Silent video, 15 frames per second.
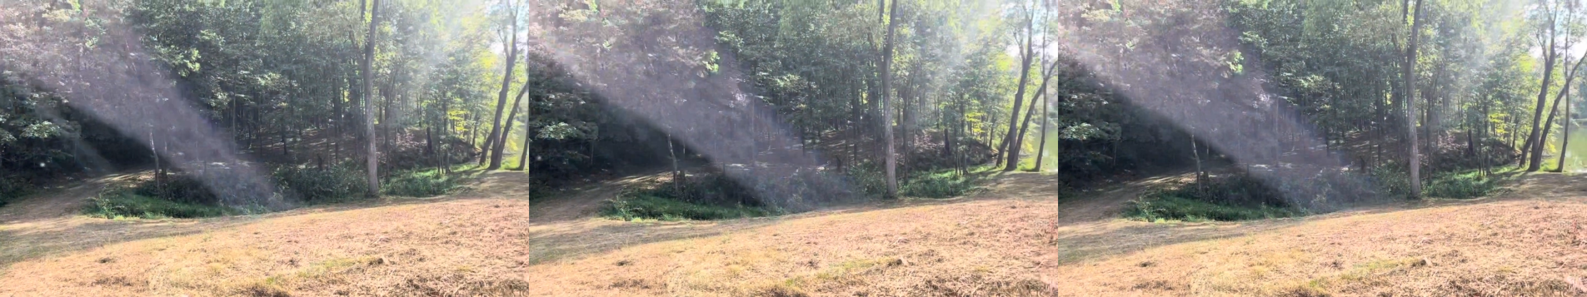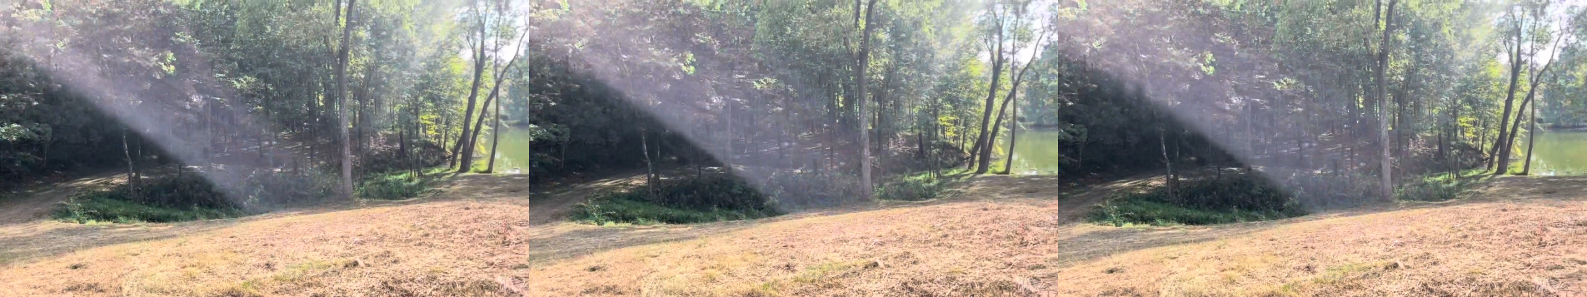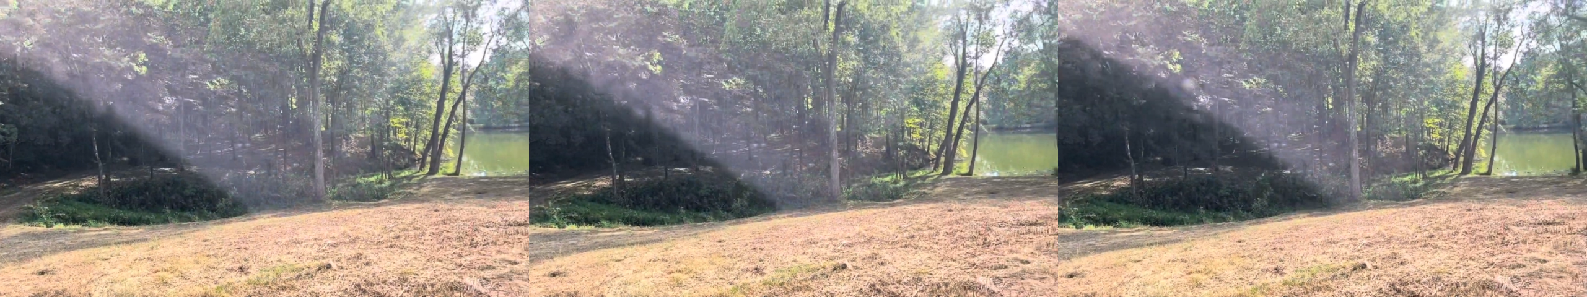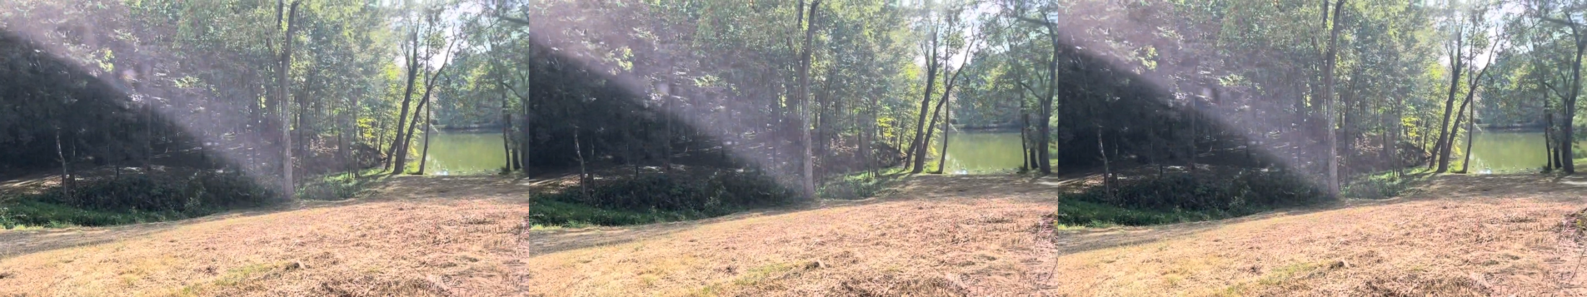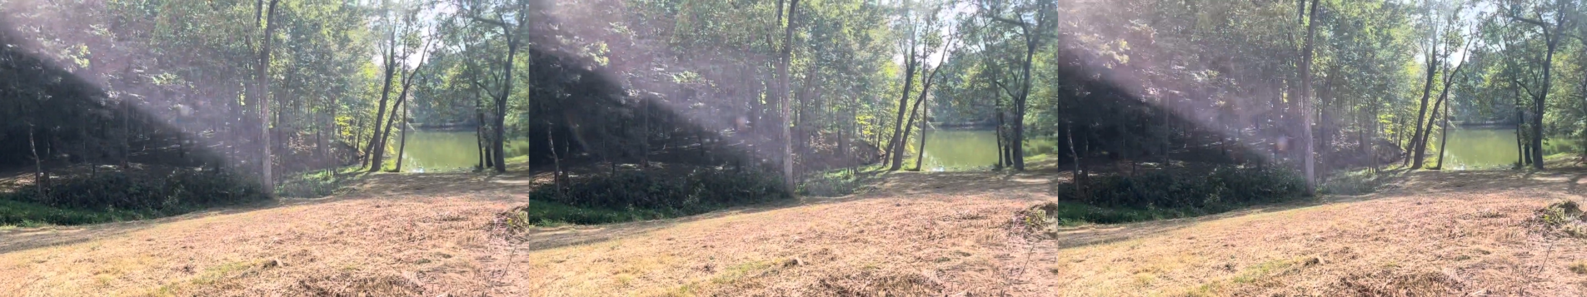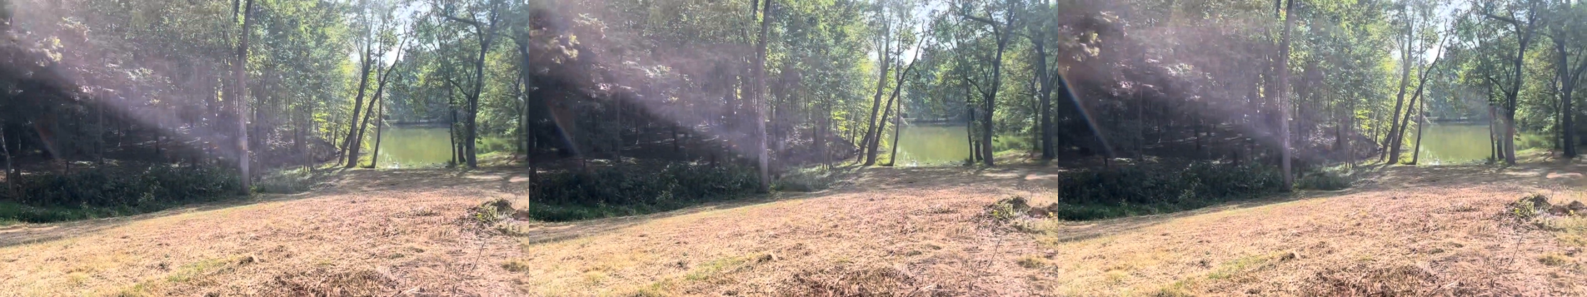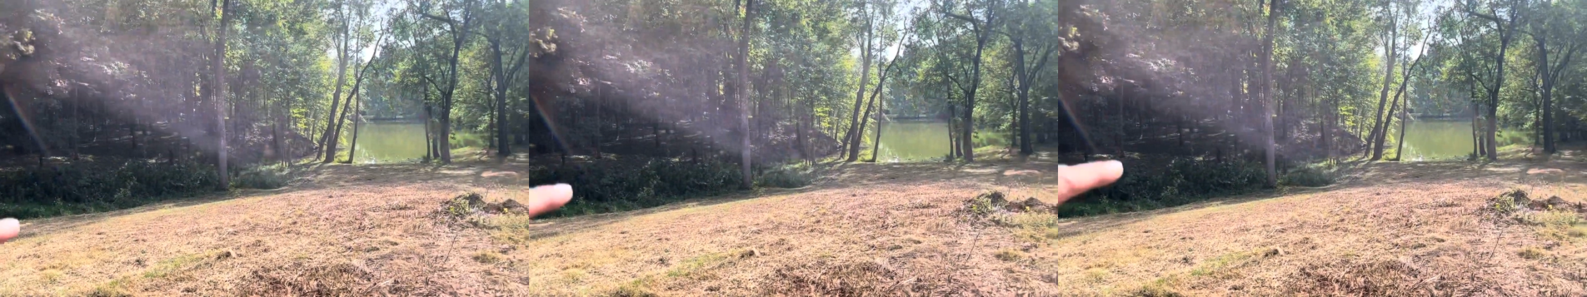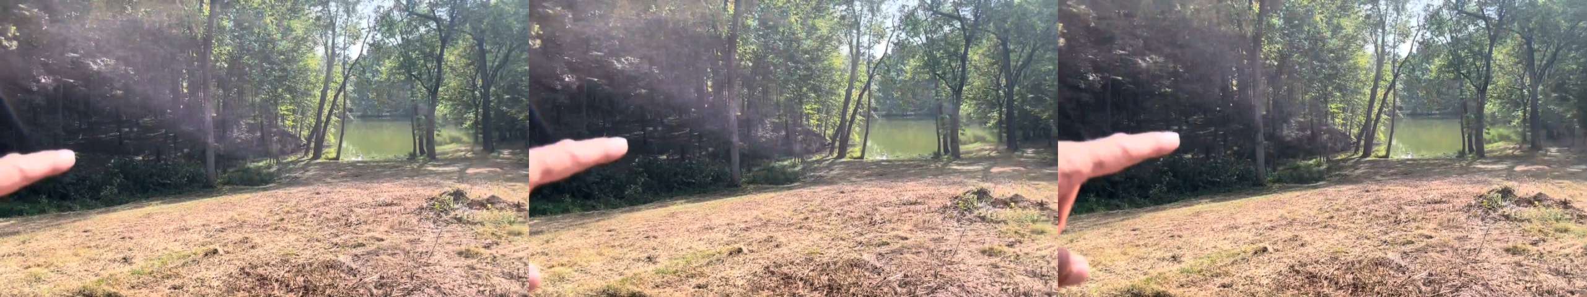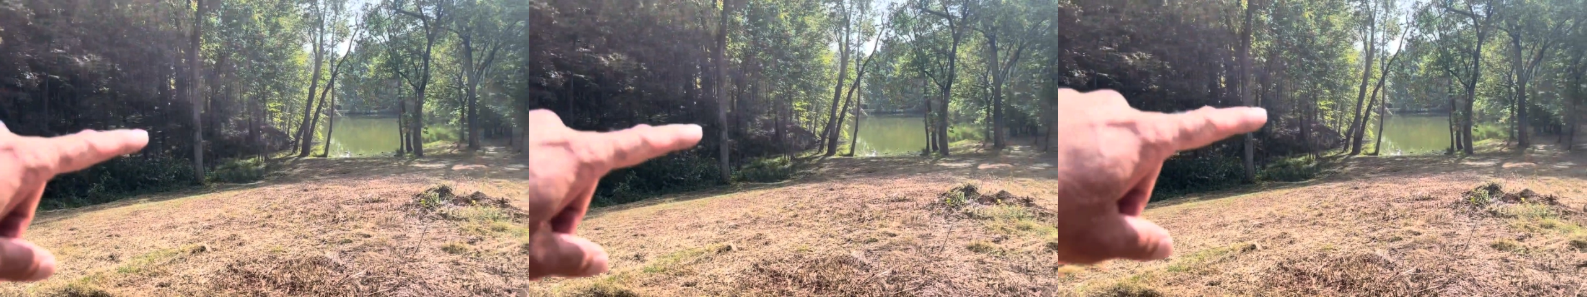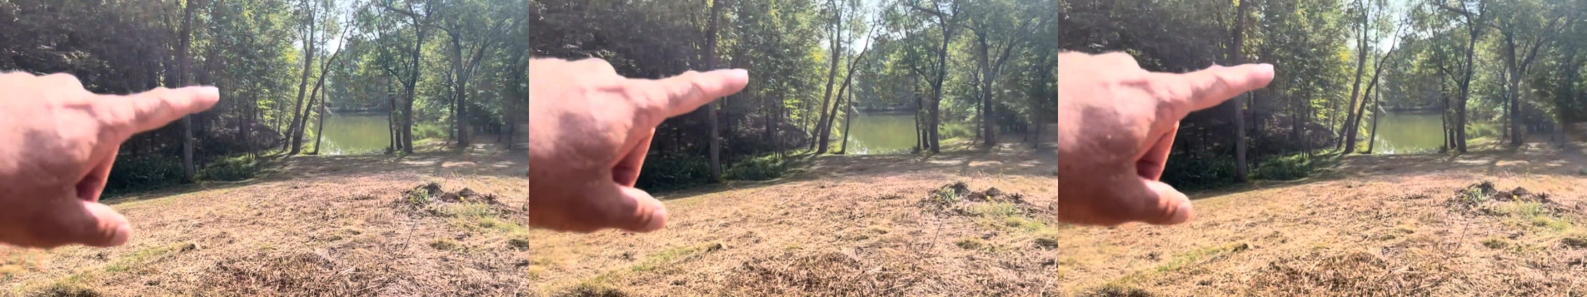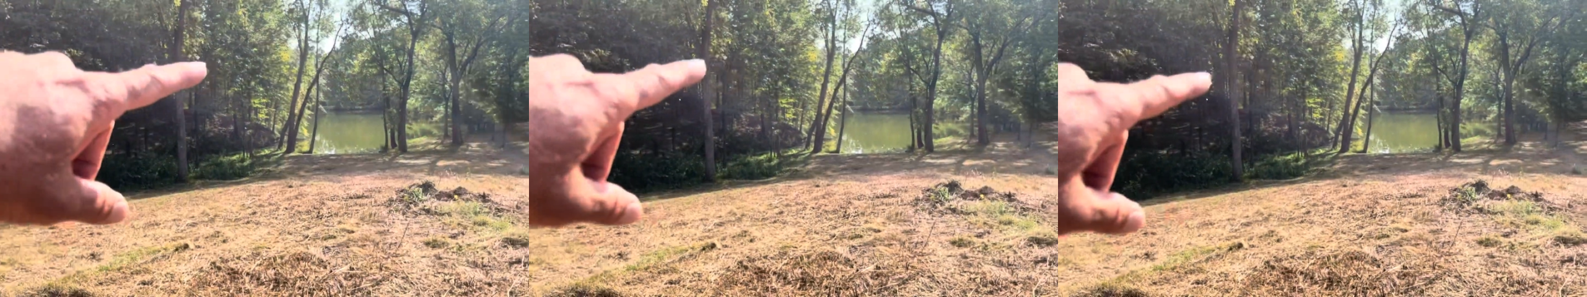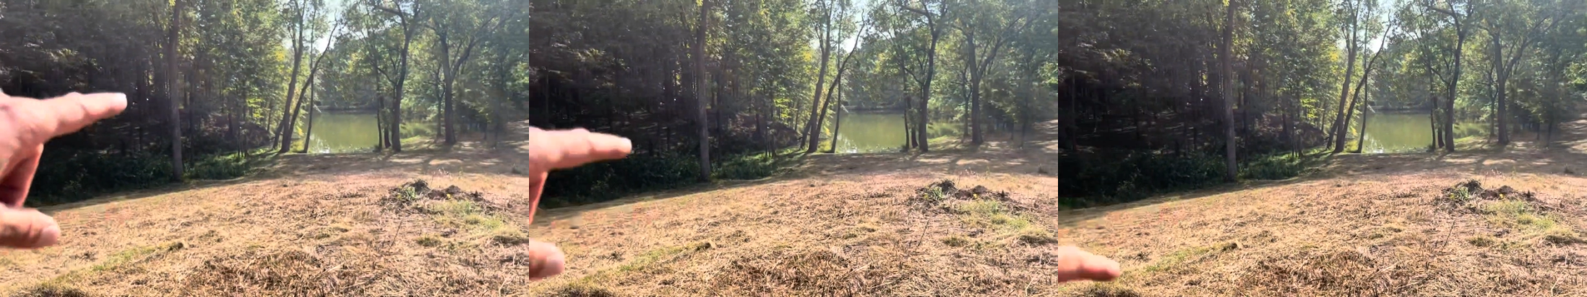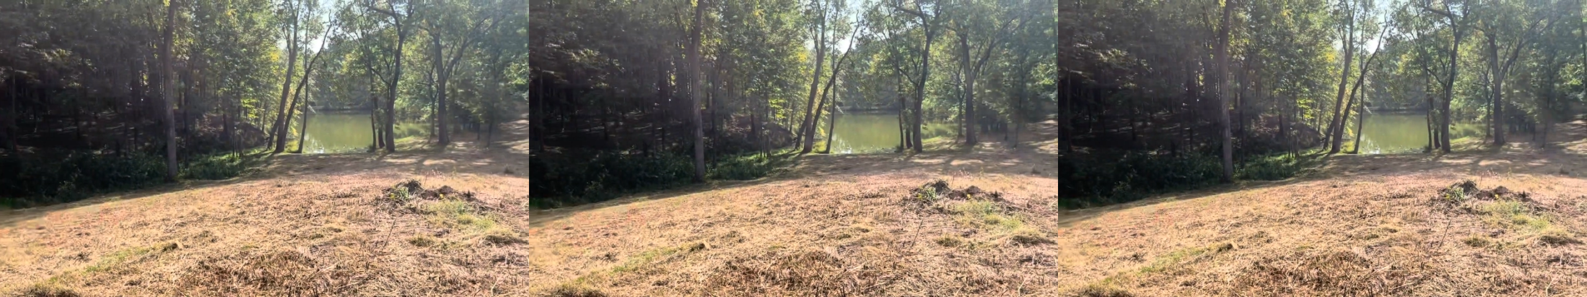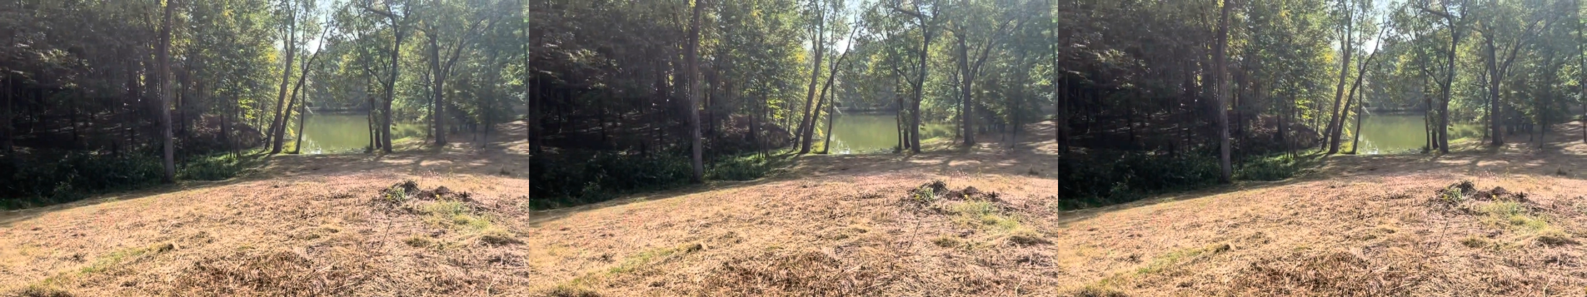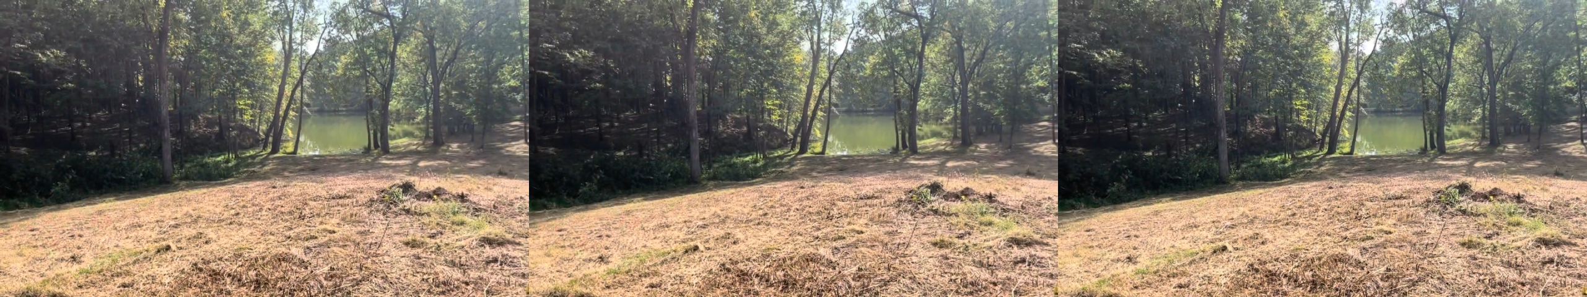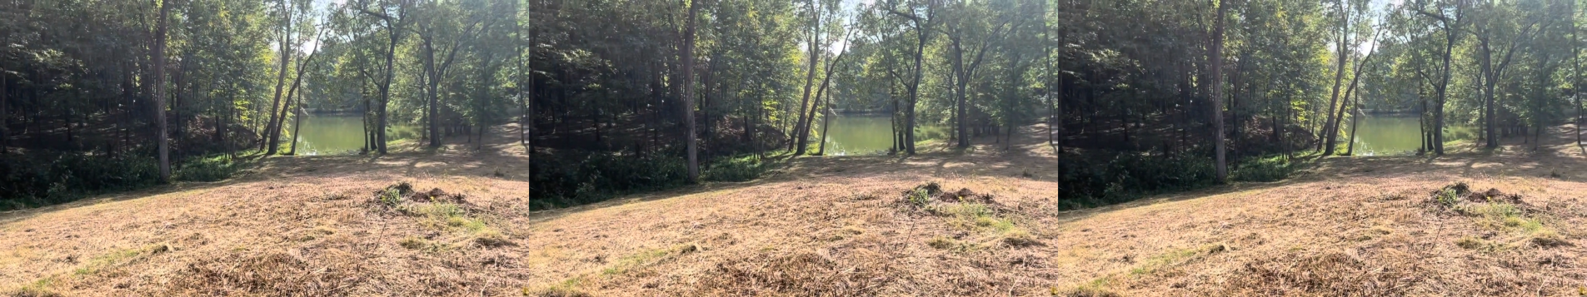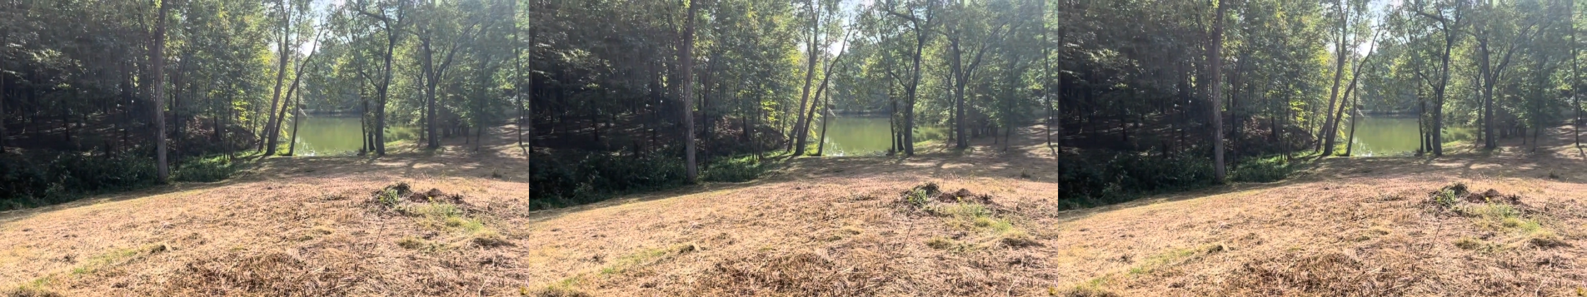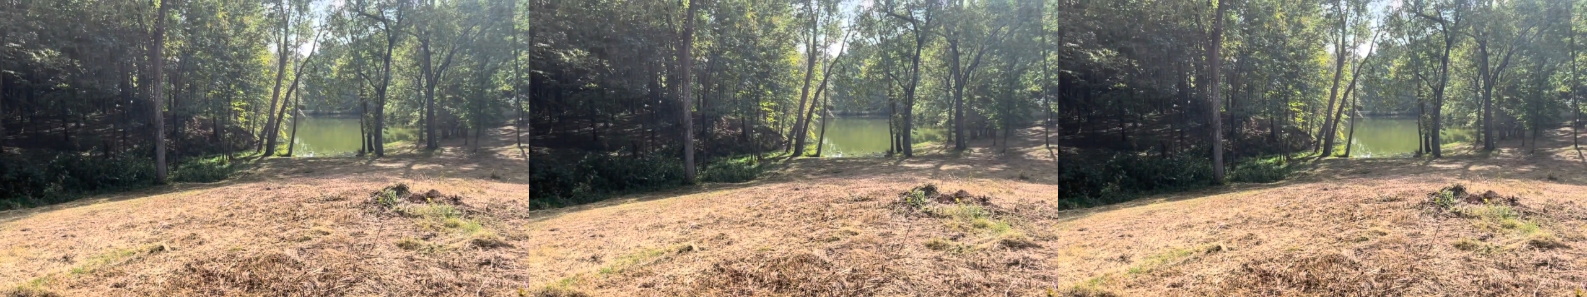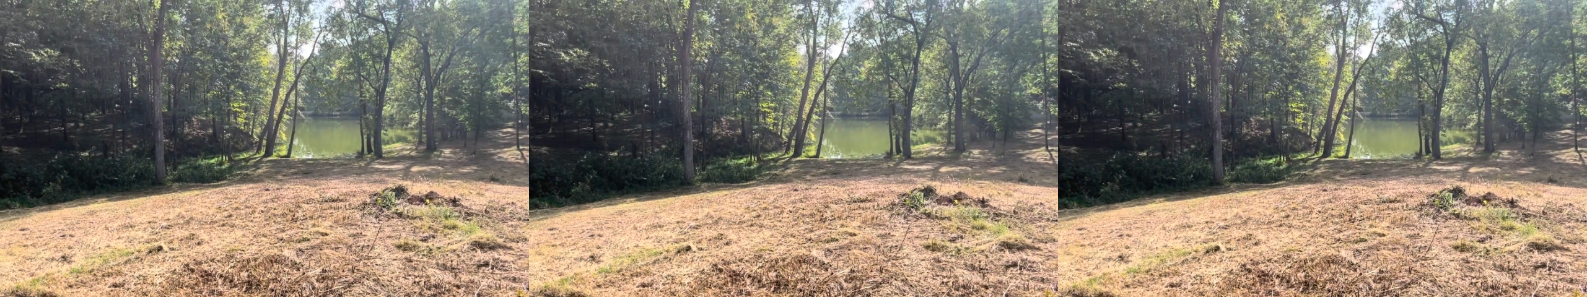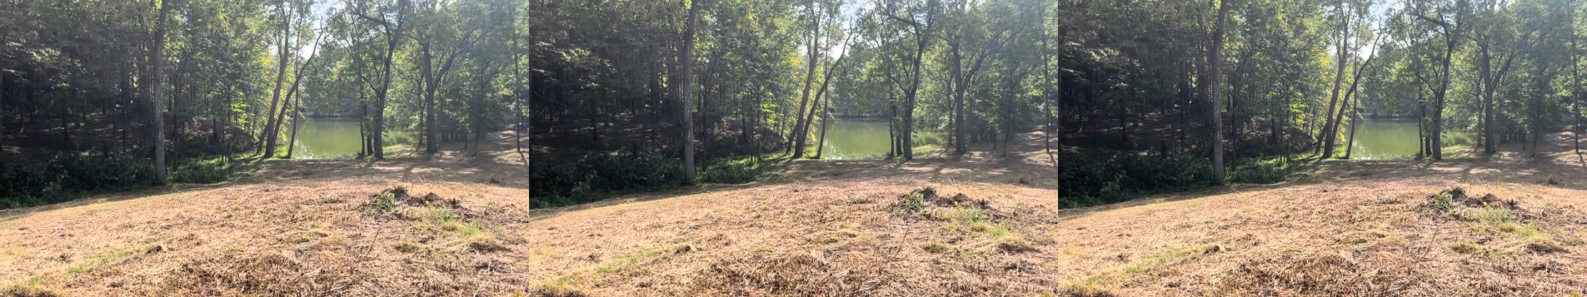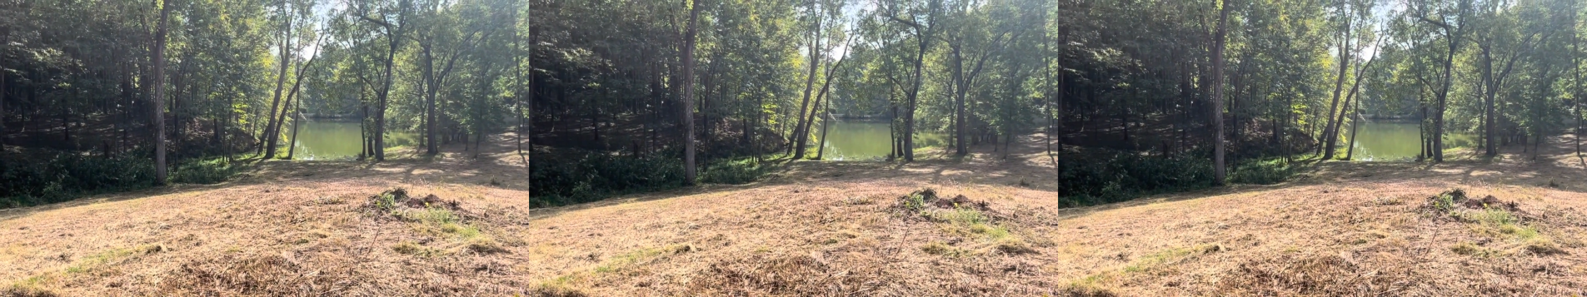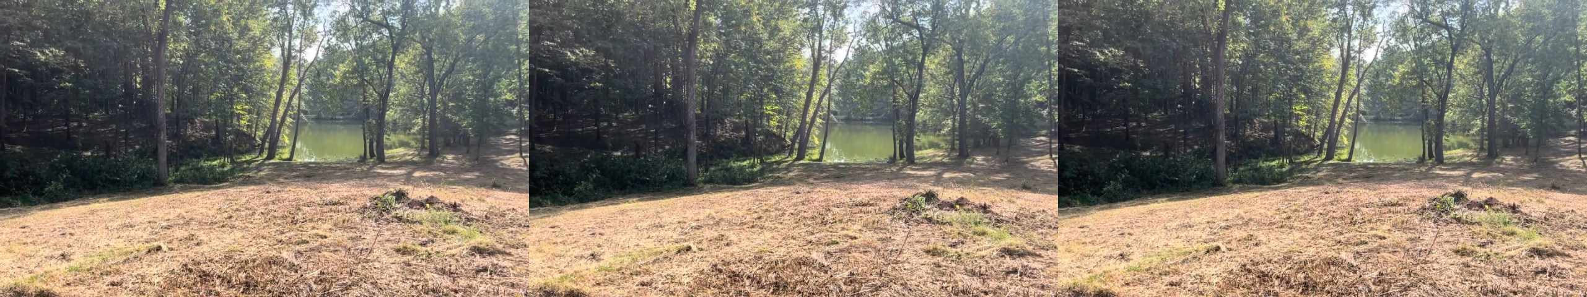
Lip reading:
Nobody's mouth can be seen.